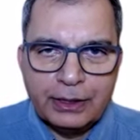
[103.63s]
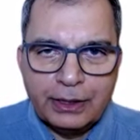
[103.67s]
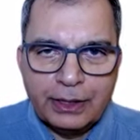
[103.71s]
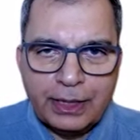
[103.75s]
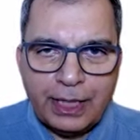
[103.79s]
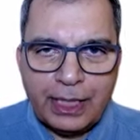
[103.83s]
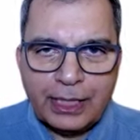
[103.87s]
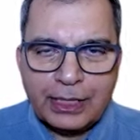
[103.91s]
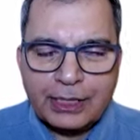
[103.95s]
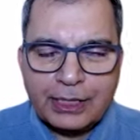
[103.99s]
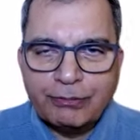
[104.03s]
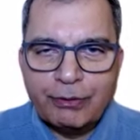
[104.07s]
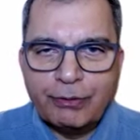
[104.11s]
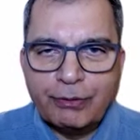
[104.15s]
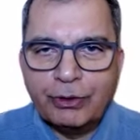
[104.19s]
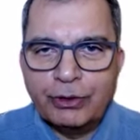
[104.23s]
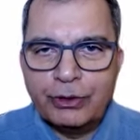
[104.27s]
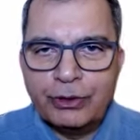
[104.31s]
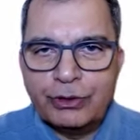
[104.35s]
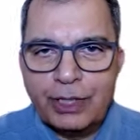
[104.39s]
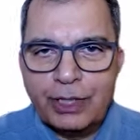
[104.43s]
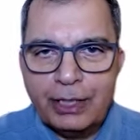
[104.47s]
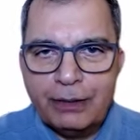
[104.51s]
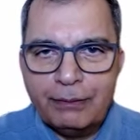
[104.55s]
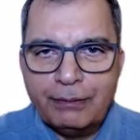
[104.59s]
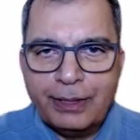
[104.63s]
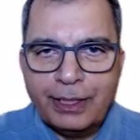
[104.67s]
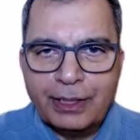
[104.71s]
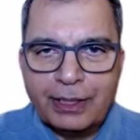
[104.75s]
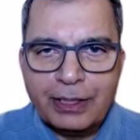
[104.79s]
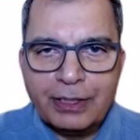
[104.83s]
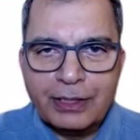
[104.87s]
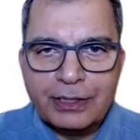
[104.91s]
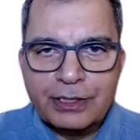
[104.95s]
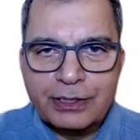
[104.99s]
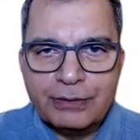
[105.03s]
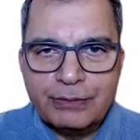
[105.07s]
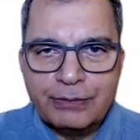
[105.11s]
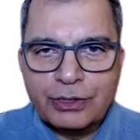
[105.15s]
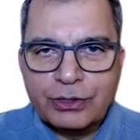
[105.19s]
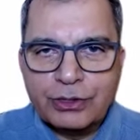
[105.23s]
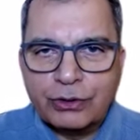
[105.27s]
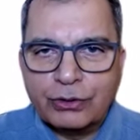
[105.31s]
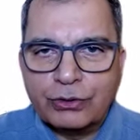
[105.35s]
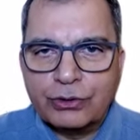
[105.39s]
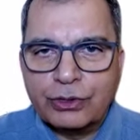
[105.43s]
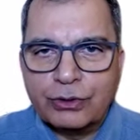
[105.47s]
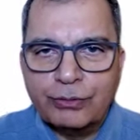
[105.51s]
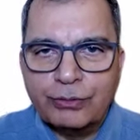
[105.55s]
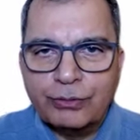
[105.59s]
Yes, we want to help our customers.
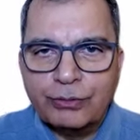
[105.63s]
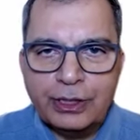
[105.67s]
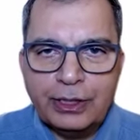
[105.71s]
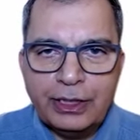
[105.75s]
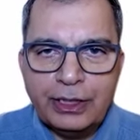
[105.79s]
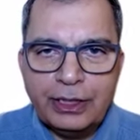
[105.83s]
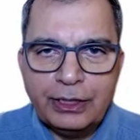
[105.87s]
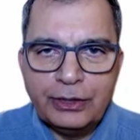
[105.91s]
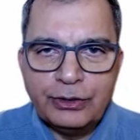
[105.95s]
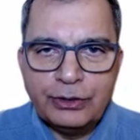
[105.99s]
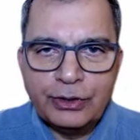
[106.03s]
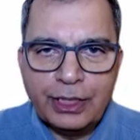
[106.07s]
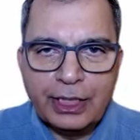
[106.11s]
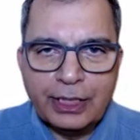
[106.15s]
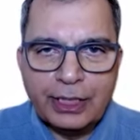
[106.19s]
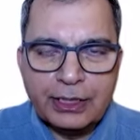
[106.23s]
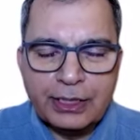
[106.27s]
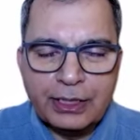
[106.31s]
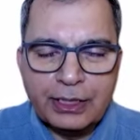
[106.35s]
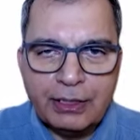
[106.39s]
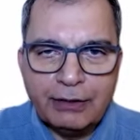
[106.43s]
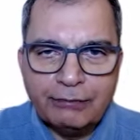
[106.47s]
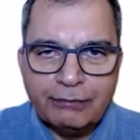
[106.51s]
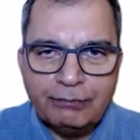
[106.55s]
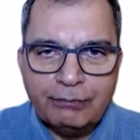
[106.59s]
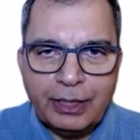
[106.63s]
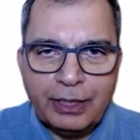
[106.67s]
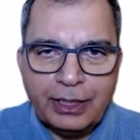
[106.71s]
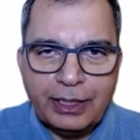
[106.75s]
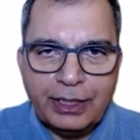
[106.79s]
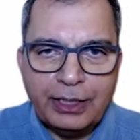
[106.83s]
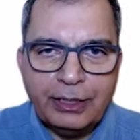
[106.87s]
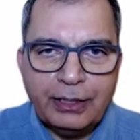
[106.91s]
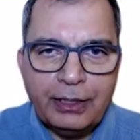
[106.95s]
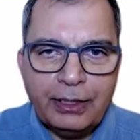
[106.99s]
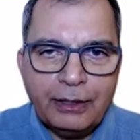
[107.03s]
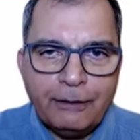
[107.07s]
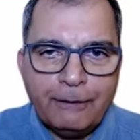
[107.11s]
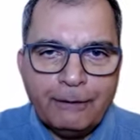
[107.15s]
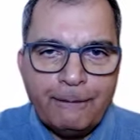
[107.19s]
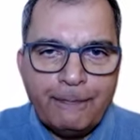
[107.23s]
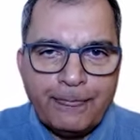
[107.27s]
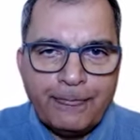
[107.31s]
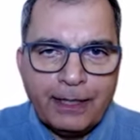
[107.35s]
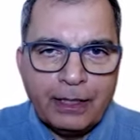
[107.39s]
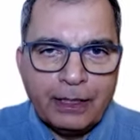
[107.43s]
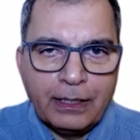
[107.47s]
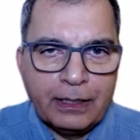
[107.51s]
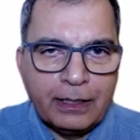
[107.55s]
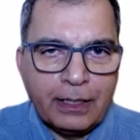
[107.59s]
Also, we need to get enough money
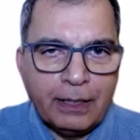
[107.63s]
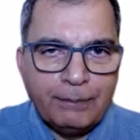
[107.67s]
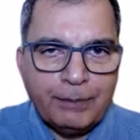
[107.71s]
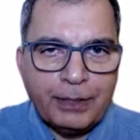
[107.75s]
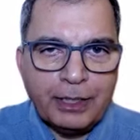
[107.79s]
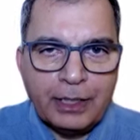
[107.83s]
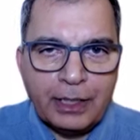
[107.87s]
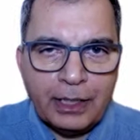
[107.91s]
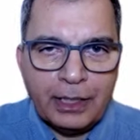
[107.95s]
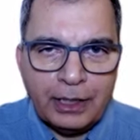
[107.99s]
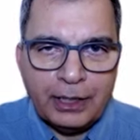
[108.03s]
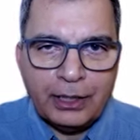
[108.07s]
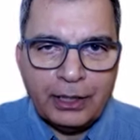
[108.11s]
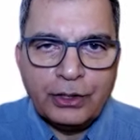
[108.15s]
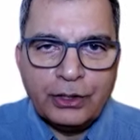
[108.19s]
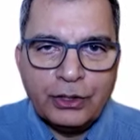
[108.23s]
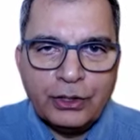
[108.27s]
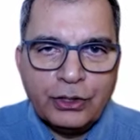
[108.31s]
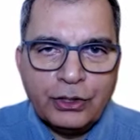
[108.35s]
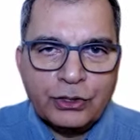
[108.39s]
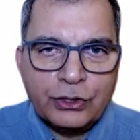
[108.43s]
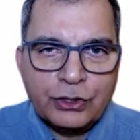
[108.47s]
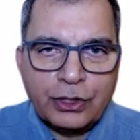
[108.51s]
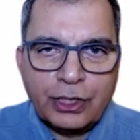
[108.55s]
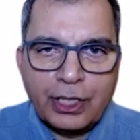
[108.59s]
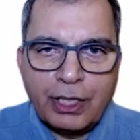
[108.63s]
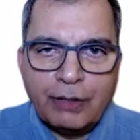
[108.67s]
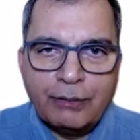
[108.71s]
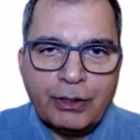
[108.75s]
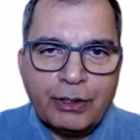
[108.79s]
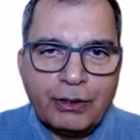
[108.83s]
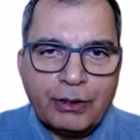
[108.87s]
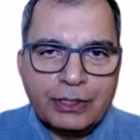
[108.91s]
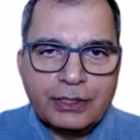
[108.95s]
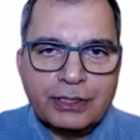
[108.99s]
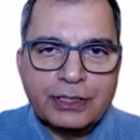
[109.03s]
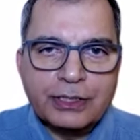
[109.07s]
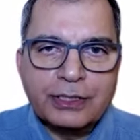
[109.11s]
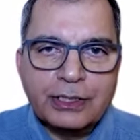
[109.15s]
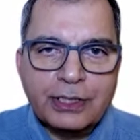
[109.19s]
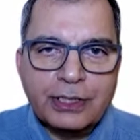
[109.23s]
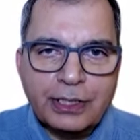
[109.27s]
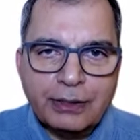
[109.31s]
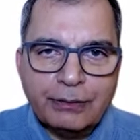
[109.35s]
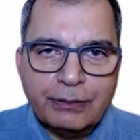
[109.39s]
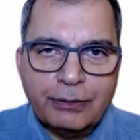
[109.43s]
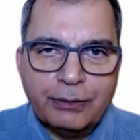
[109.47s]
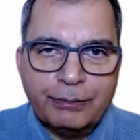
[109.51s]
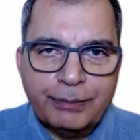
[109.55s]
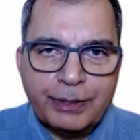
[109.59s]
coming in so that we've got a
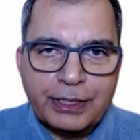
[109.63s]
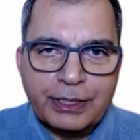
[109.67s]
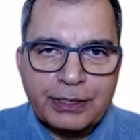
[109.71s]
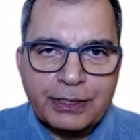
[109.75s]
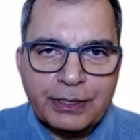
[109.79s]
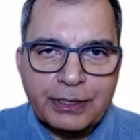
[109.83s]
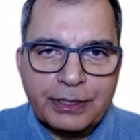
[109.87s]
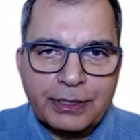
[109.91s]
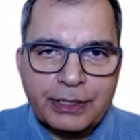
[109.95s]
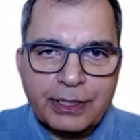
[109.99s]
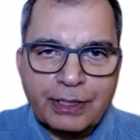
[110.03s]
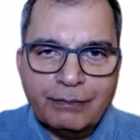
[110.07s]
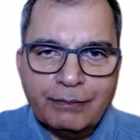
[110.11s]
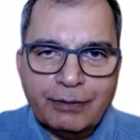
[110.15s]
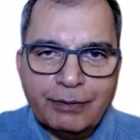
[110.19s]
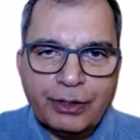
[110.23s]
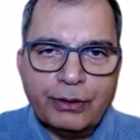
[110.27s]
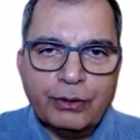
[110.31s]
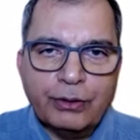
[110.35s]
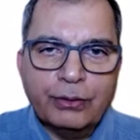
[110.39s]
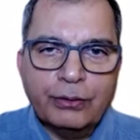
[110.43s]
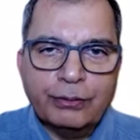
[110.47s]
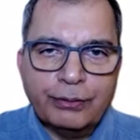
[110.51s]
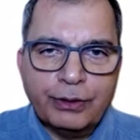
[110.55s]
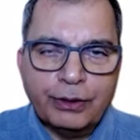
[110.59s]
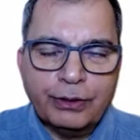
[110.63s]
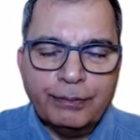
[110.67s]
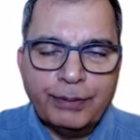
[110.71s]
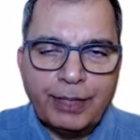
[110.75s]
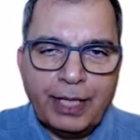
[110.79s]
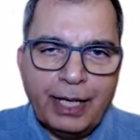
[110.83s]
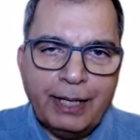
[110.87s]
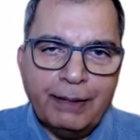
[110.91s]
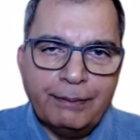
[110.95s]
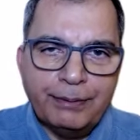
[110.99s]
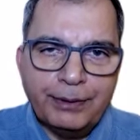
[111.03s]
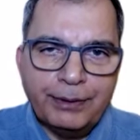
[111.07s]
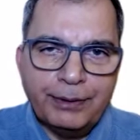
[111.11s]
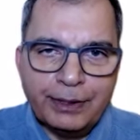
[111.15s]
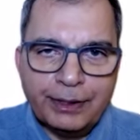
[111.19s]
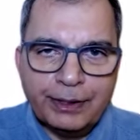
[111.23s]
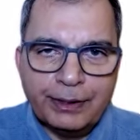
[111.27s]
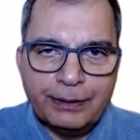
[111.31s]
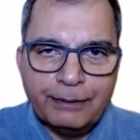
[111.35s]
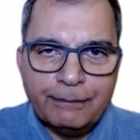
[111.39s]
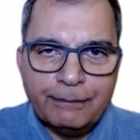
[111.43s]
sustainable business and we're all going to be happier.